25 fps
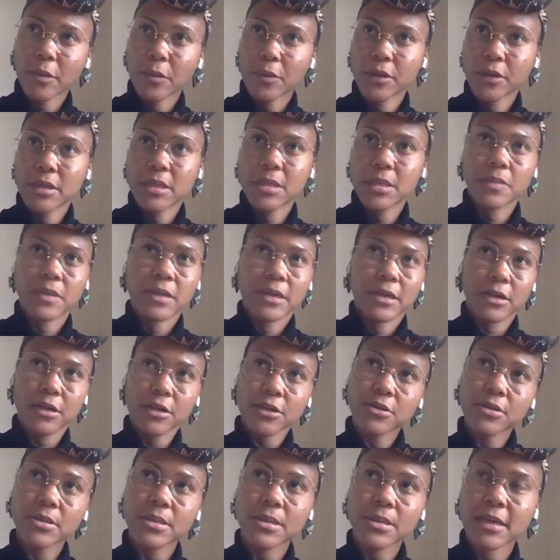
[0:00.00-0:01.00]
I wanted it to be
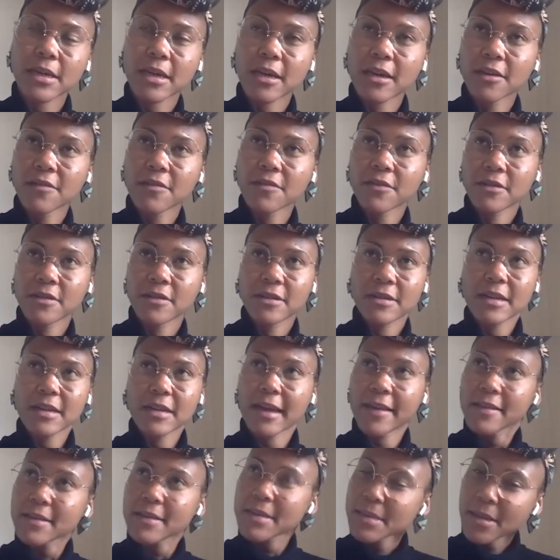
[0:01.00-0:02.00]
inclusive. And
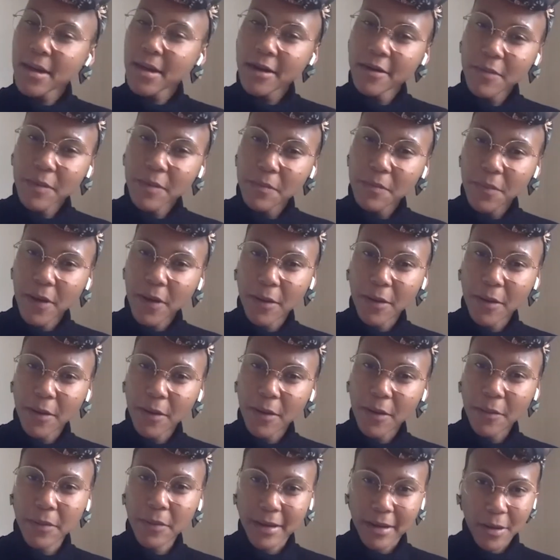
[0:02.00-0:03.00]
this has kind of been
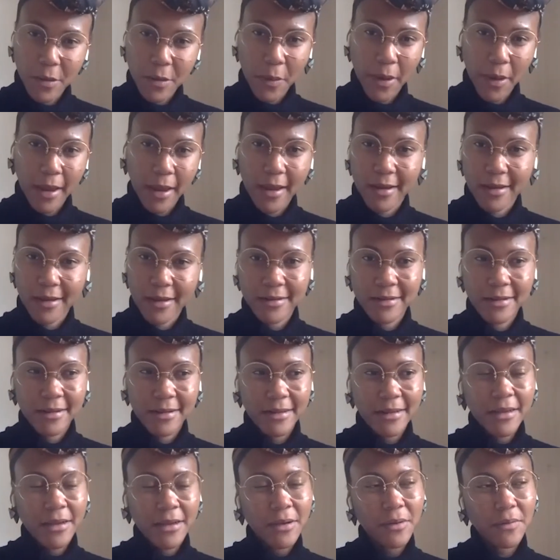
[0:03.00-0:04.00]
bubbling away
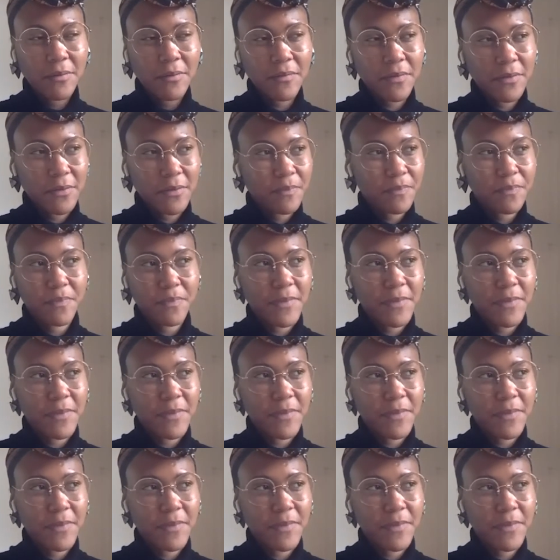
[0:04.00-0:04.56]
for,